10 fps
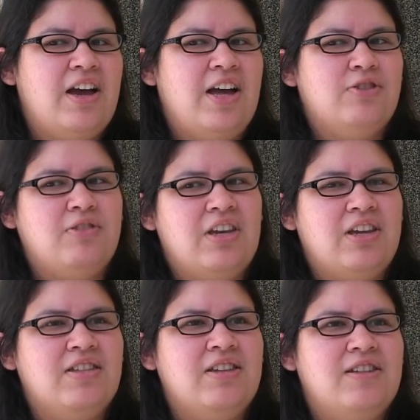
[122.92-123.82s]
had to
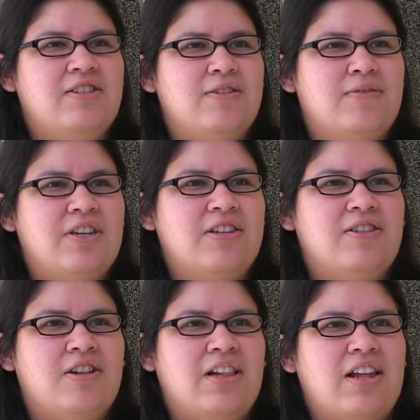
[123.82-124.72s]
take intensive
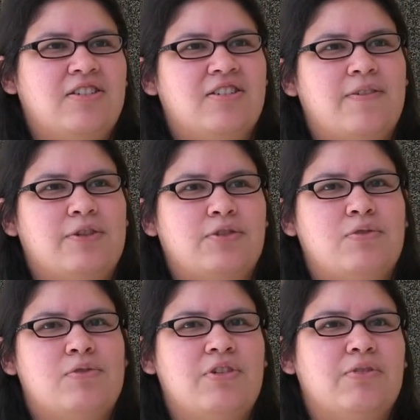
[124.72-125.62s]
ESL classes after
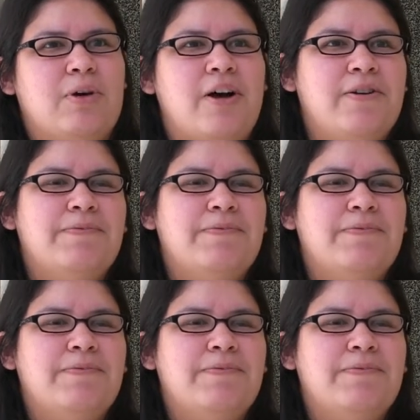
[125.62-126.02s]
school as well.